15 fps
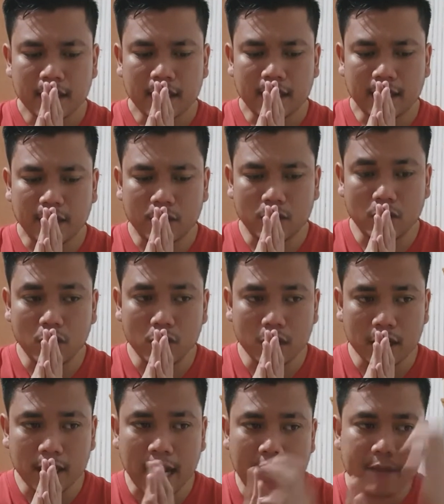
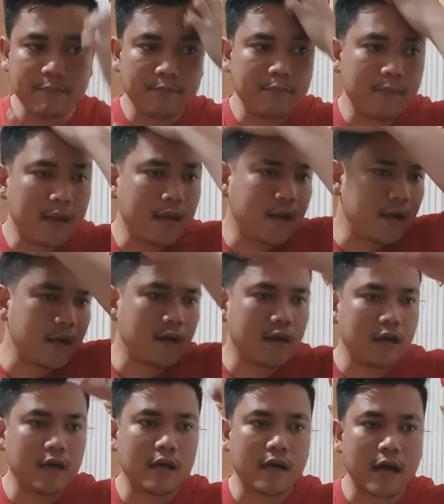or I make
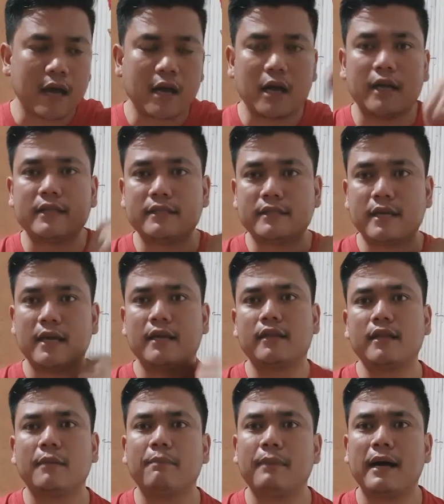a content
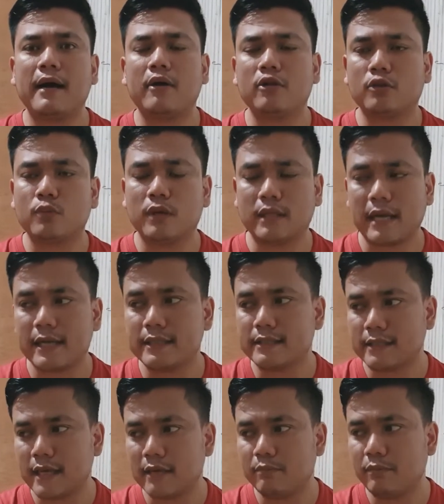about what I
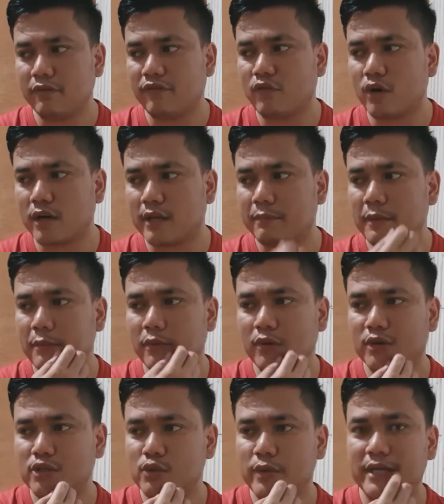said before. People are
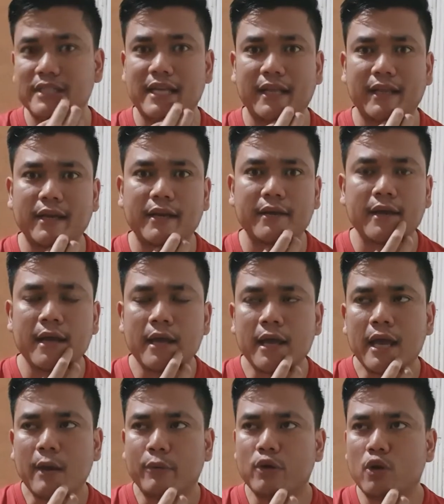so excited and
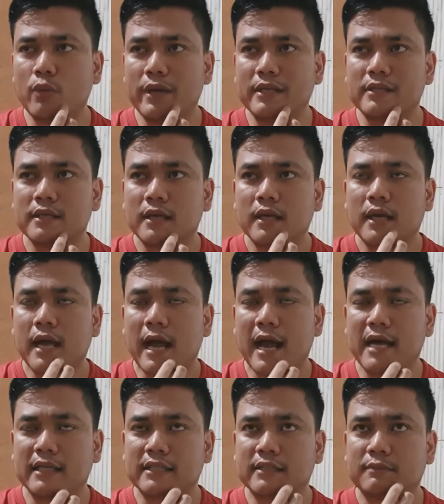would always
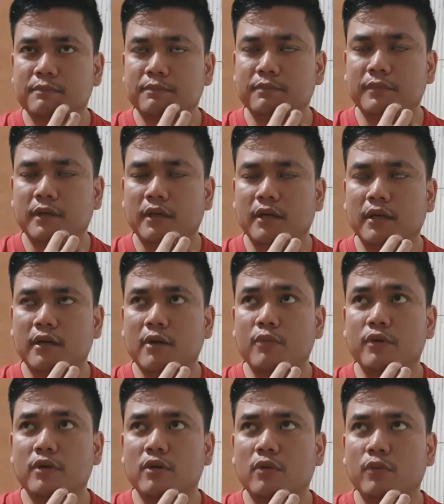ask
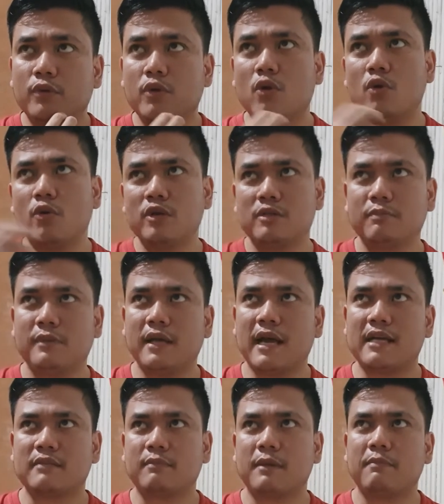would always be
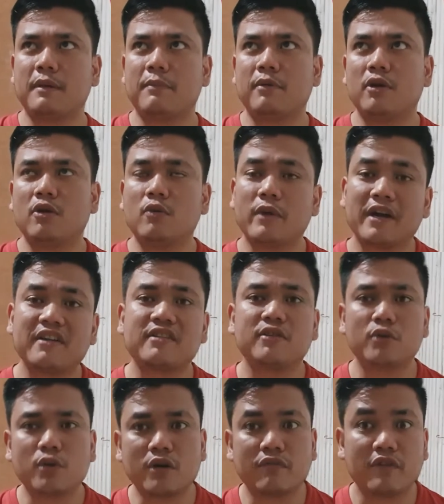asked by people, oh, where's
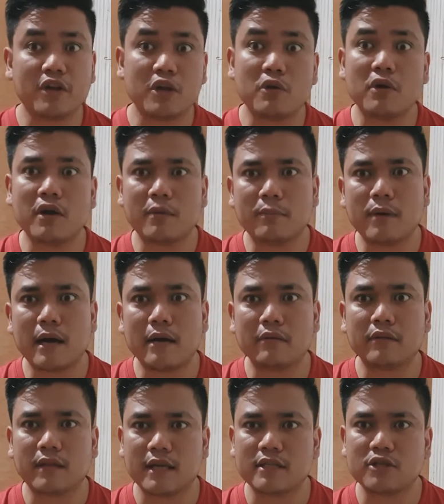your video about
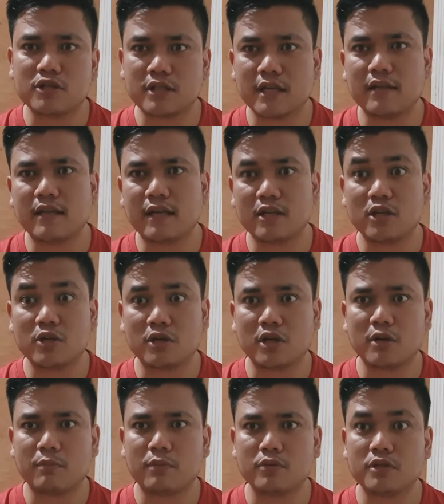this? You said that you're gonna
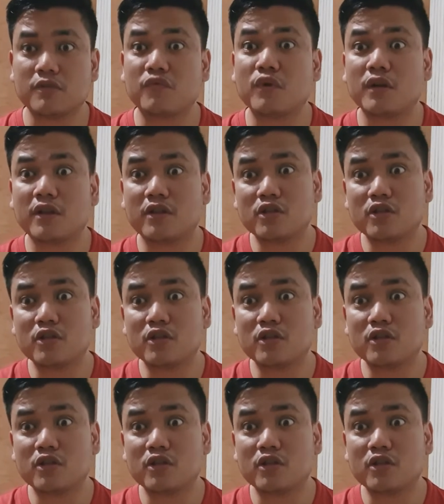post it. For